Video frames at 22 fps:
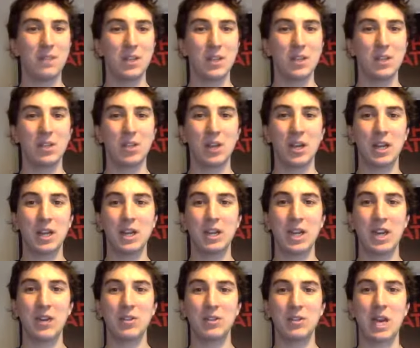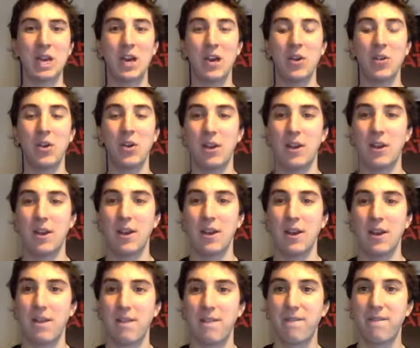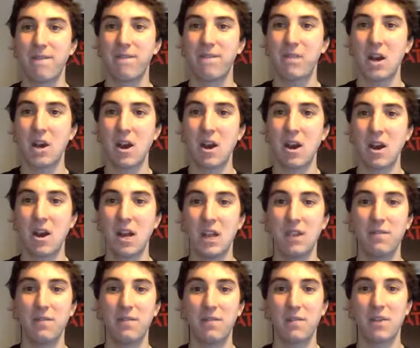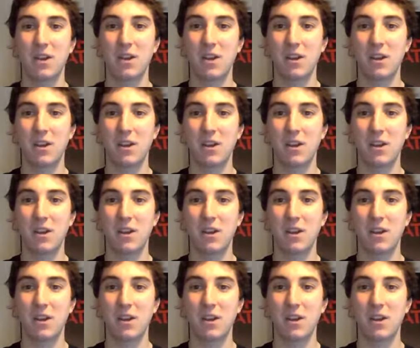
So I'm going to count down 5,